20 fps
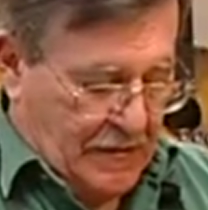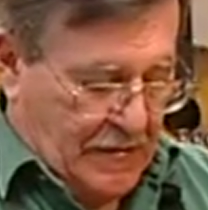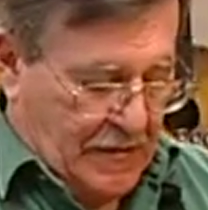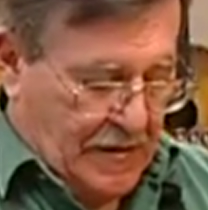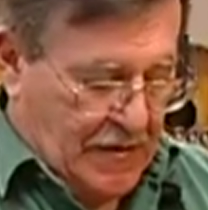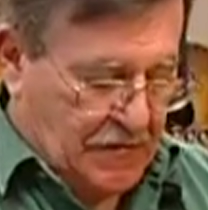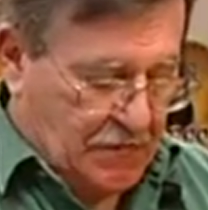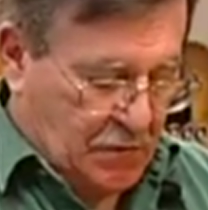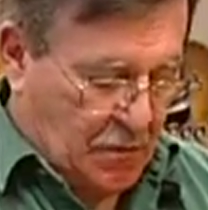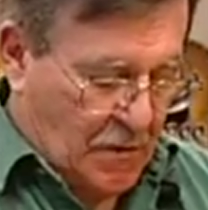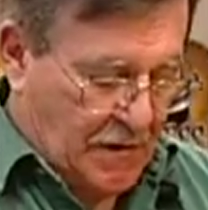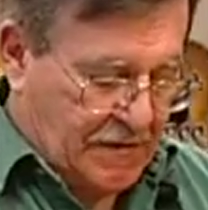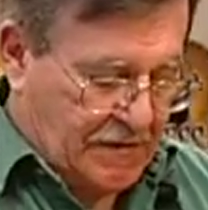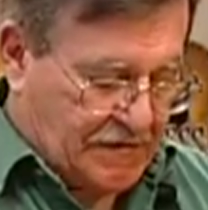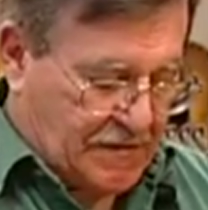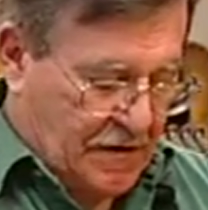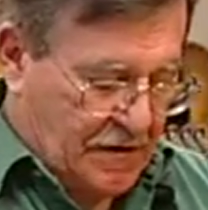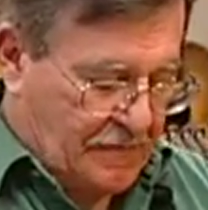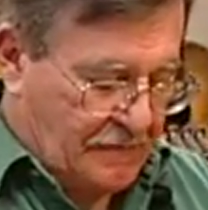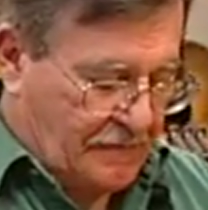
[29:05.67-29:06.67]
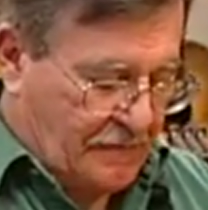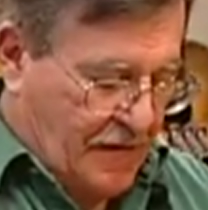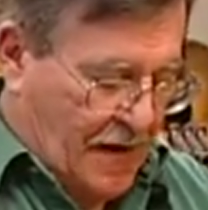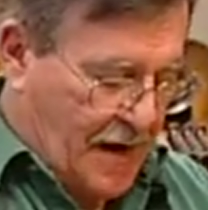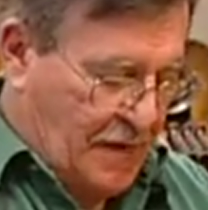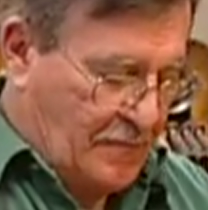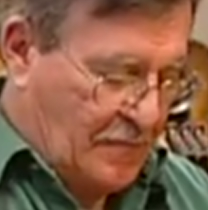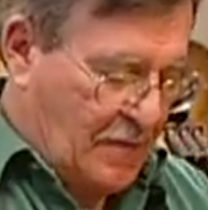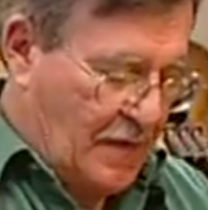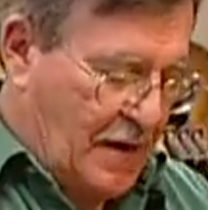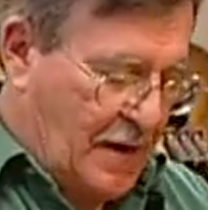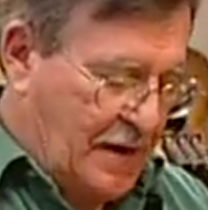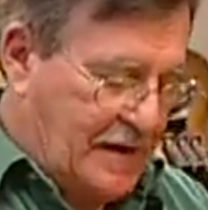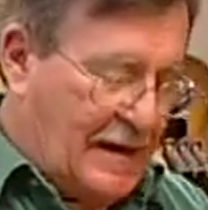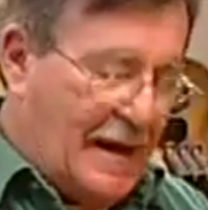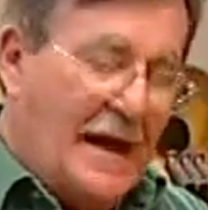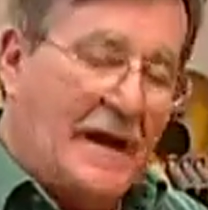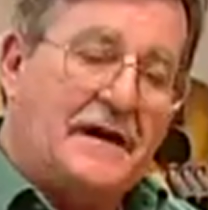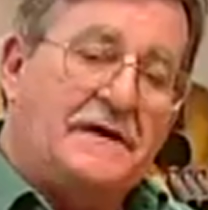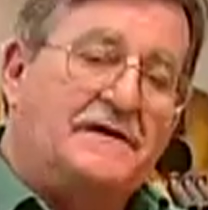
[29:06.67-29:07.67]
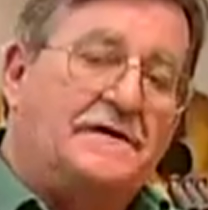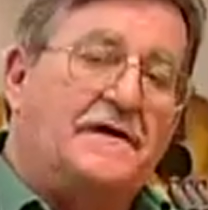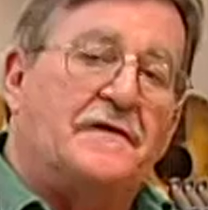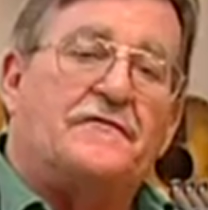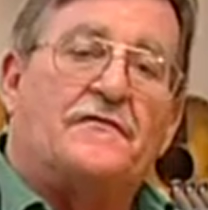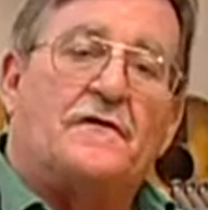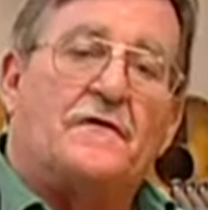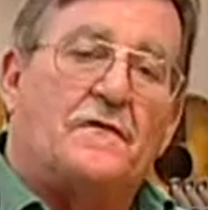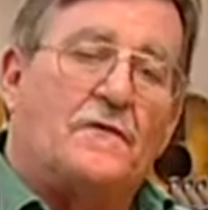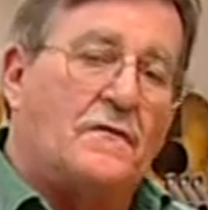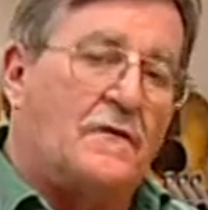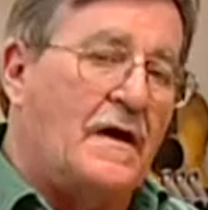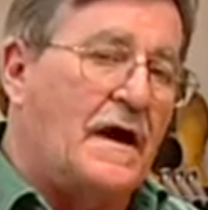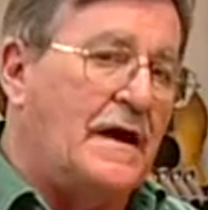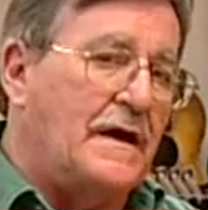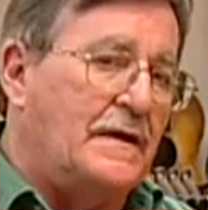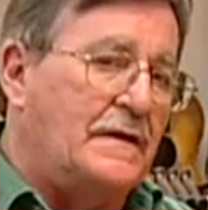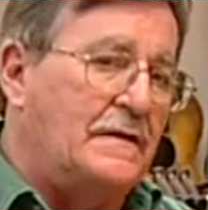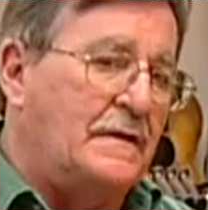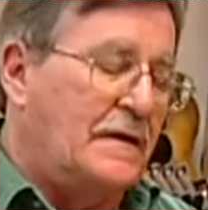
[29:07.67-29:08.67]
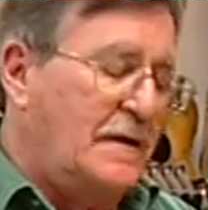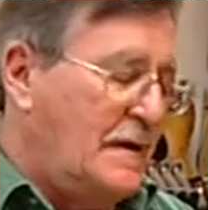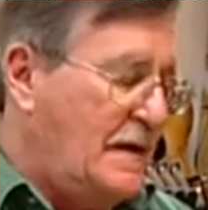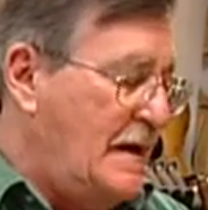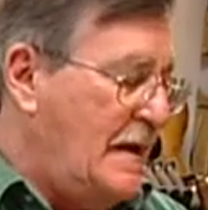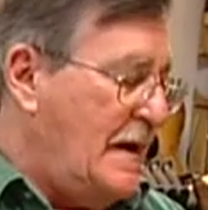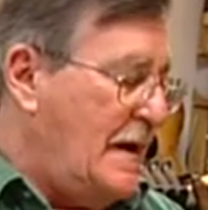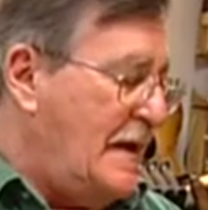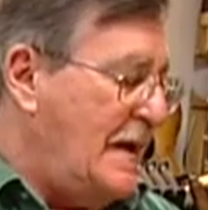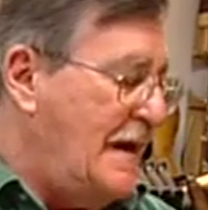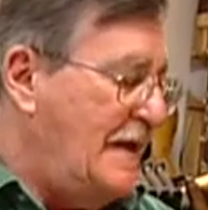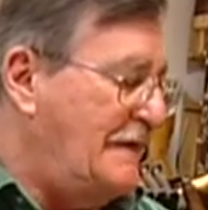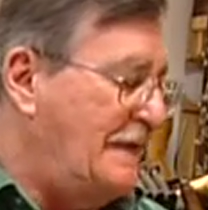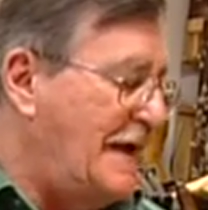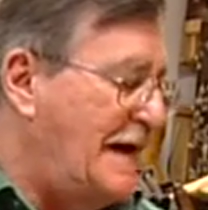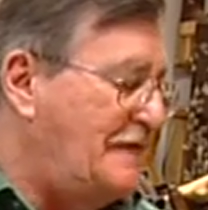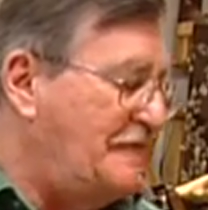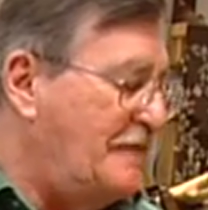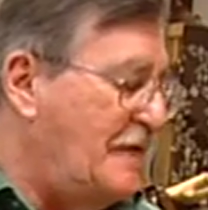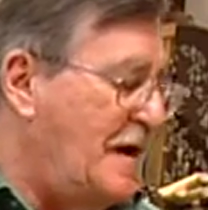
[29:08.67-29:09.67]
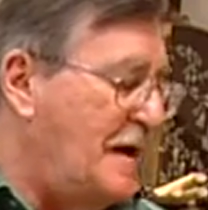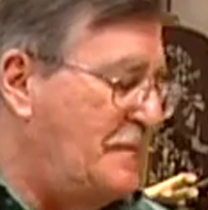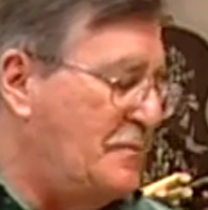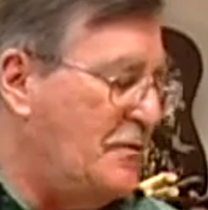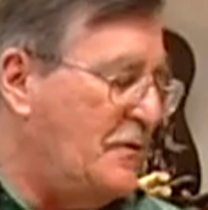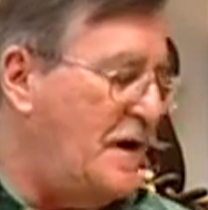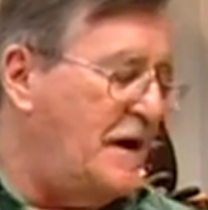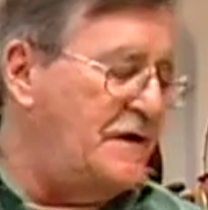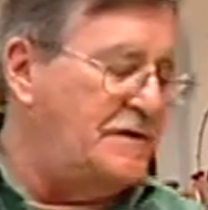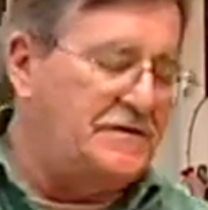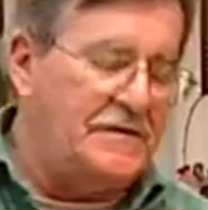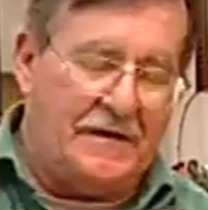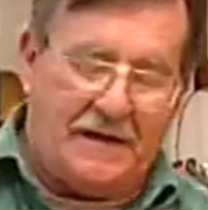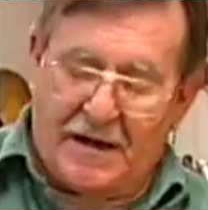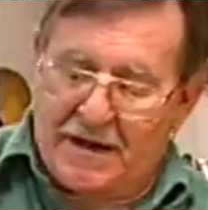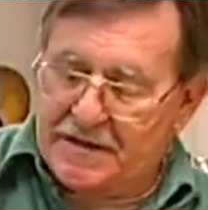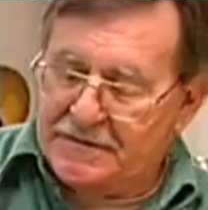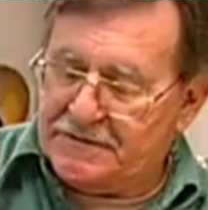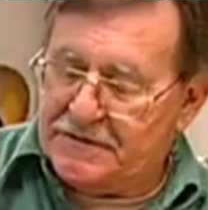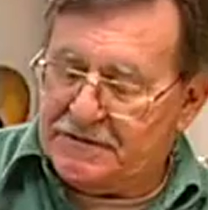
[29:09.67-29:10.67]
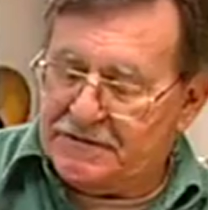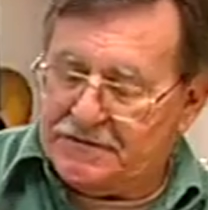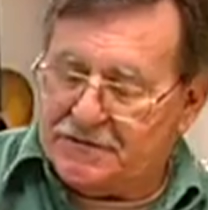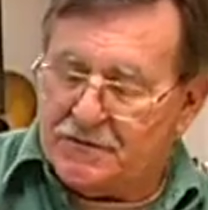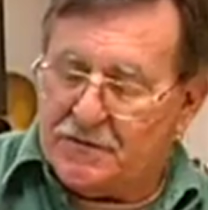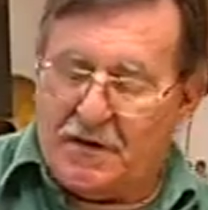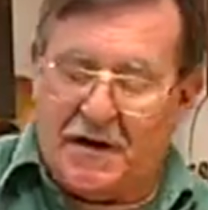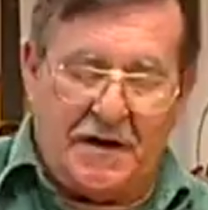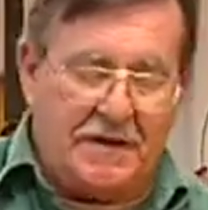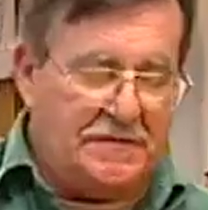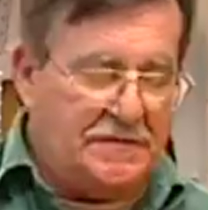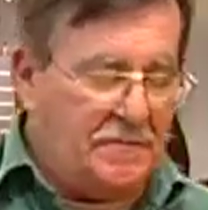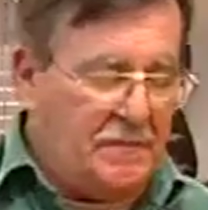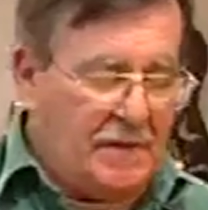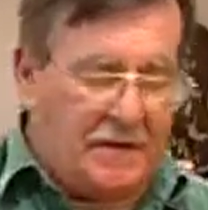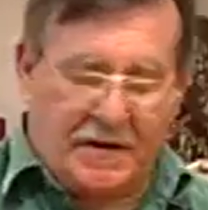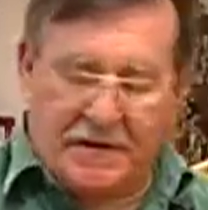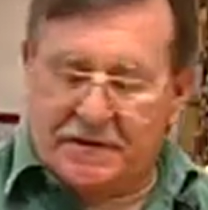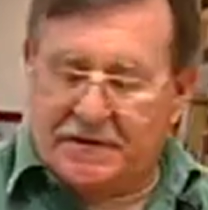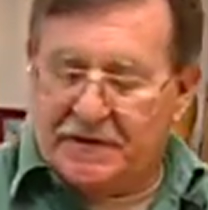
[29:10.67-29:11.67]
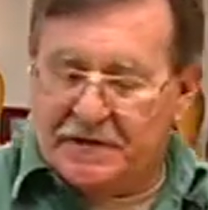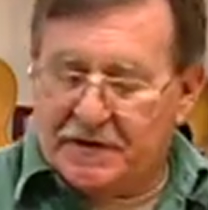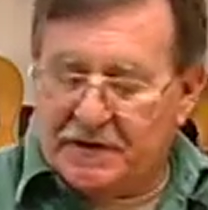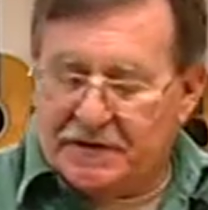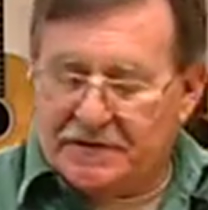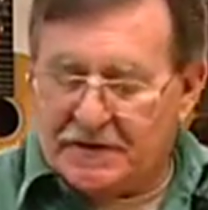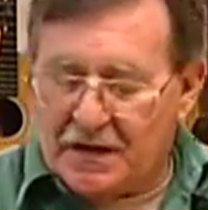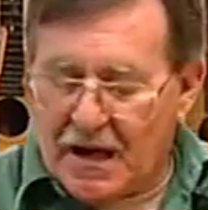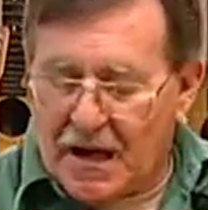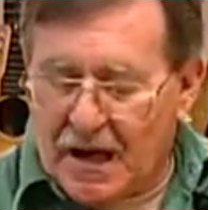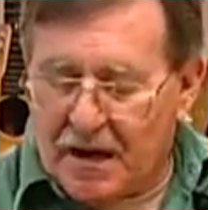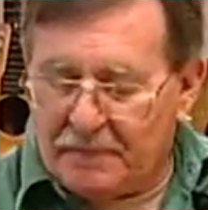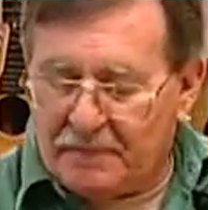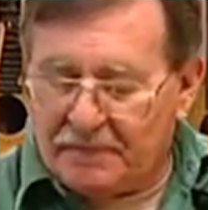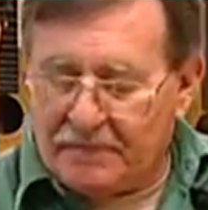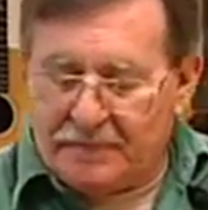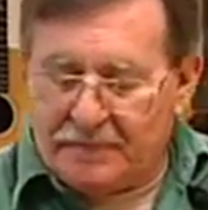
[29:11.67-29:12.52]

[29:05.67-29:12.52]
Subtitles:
each one is going to vibrate at a different rate, and that vibration, as it's transmitted to the top,